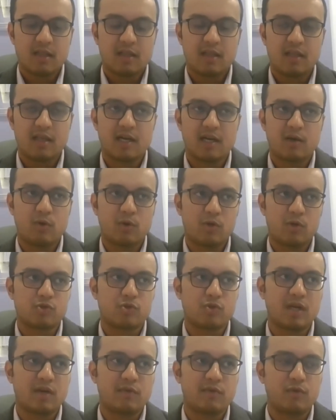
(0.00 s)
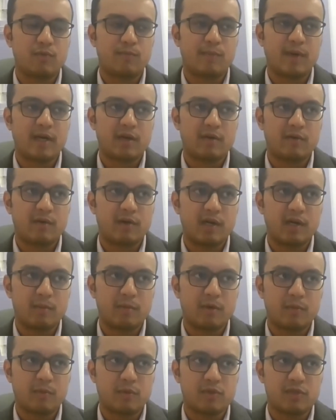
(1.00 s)
There are also, now you might have heard
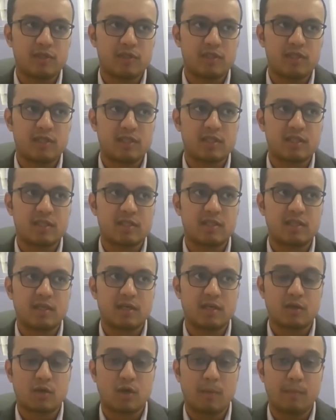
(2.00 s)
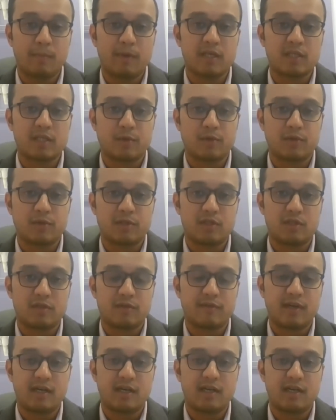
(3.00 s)
about procedures, the complex procedures
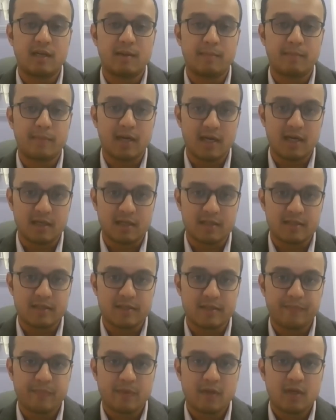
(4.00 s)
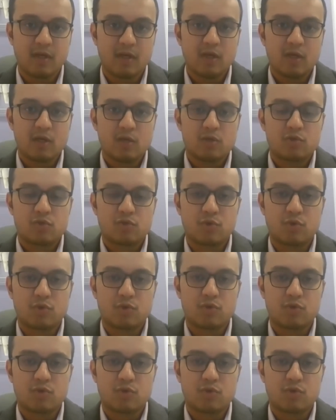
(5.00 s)
of dental implants. So